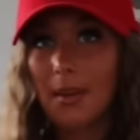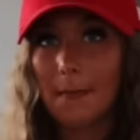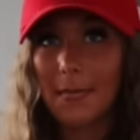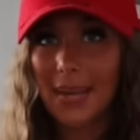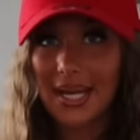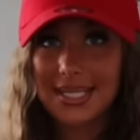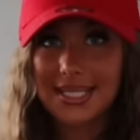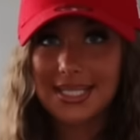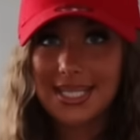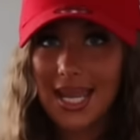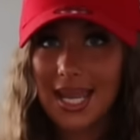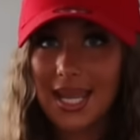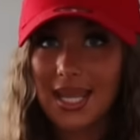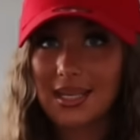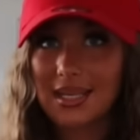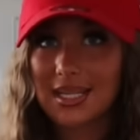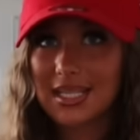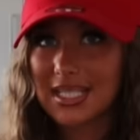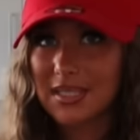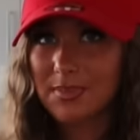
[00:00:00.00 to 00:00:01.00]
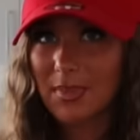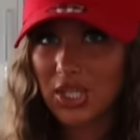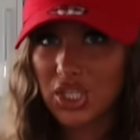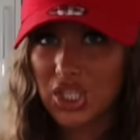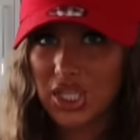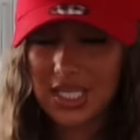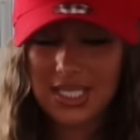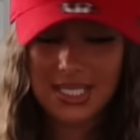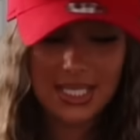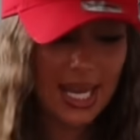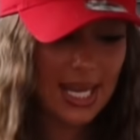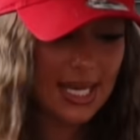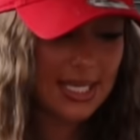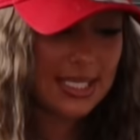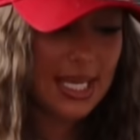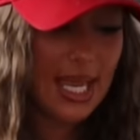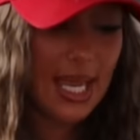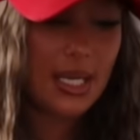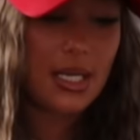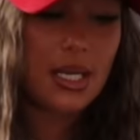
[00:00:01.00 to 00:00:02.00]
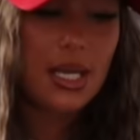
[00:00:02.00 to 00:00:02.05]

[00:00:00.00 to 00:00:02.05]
my tin. This is my cheesecake tin.